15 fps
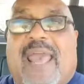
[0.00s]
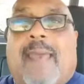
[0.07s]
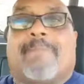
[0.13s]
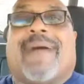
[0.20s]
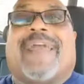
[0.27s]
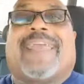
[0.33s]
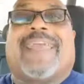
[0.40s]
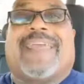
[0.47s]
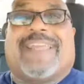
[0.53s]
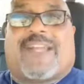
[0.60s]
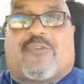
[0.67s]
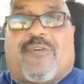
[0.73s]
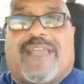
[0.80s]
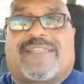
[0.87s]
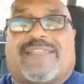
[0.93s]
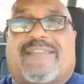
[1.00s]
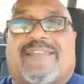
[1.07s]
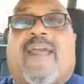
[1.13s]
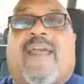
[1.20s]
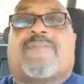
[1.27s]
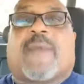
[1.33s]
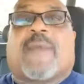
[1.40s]
by increasing
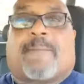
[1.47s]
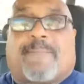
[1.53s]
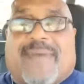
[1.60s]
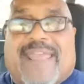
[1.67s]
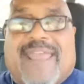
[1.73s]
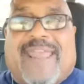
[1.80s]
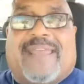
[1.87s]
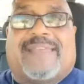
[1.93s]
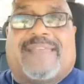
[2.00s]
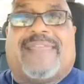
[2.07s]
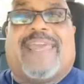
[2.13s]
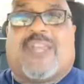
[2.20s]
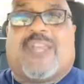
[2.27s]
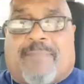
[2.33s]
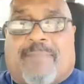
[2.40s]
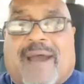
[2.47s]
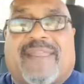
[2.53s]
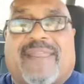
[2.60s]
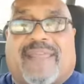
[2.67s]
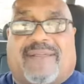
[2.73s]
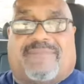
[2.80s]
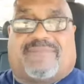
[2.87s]
the pain in your
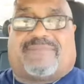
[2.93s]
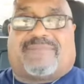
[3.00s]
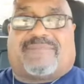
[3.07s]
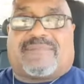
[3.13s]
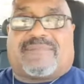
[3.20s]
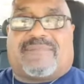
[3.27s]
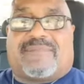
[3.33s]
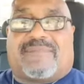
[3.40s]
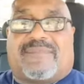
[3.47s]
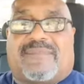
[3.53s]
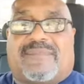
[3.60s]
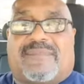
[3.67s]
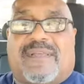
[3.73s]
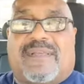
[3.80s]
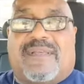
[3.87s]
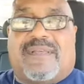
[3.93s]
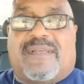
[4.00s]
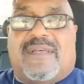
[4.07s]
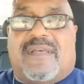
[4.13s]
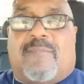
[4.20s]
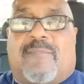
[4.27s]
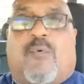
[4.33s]
body.
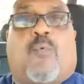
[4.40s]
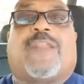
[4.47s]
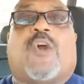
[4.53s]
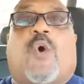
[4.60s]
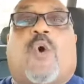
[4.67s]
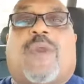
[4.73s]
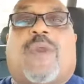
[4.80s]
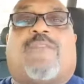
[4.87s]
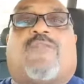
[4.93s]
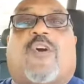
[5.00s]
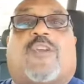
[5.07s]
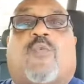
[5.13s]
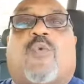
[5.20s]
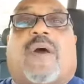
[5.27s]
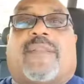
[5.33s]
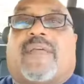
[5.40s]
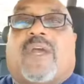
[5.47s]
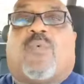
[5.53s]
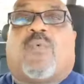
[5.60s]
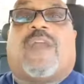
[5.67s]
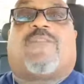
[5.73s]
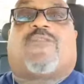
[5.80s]
But we know we've learned
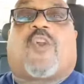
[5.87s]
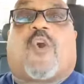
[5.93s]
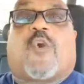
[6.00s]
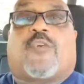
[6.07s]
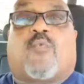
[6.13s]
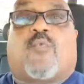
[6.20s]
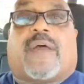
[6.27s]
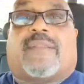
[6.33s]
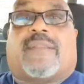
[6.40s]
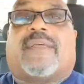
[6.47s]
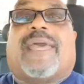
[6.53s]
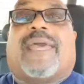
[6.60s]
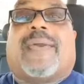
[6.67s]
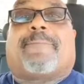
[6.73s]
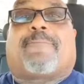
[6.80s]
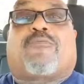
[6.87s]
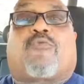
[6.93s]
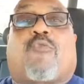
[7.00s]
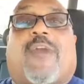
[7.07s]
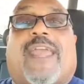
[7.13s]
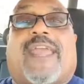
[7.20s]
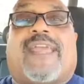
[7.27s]
to
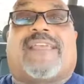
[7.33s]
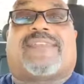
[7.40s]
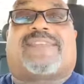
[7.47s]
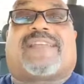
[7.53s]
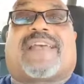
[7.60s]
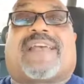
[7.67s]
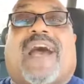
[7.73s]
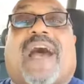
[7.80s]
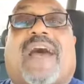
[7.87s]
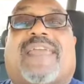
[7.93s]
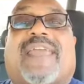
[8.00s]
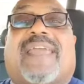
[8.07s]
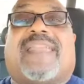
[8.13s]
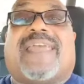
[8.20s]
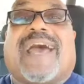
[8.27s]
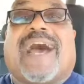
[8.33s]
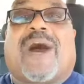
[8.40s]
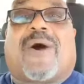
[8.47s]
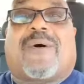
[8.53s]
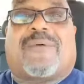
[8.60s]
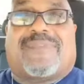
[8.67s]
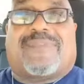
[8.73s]
praise God
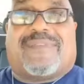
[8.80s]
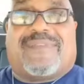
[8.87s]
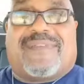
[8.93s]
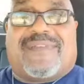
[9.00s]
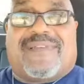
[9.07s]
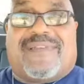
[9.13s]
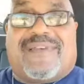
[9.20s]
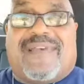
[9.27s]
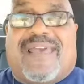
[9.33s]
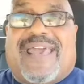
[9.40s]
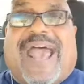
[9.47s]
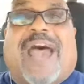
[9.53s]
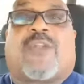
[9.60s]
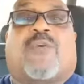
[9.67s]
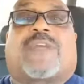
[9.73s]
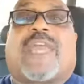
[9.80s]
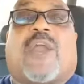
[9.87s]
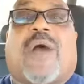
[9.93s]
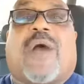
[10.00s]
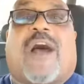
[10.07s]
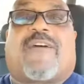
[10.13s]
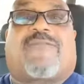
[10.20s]
anyhow. I don't care
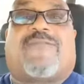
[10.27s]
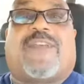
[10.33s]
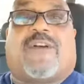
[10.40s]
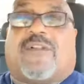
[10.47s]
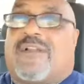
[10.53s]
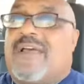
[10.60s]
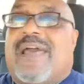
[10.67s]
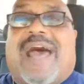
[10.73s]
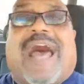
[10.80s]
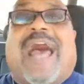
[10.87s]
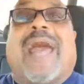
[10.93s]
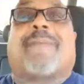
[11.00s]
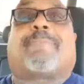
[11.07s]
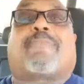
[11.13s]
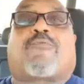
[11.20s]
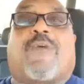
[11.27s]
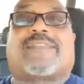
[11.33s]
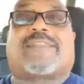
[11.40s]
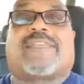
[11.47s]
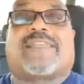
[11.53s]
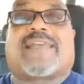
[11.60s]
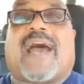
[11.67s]
how I feel, I'm
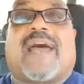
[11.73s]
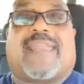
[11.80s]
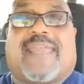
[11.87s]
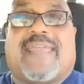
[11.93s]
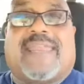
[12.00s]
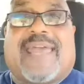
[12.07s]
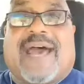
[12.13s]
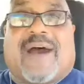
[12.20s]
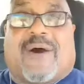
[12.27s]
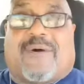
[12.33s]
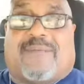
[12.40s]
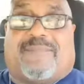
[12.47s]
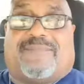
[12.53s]
praising God anyhow.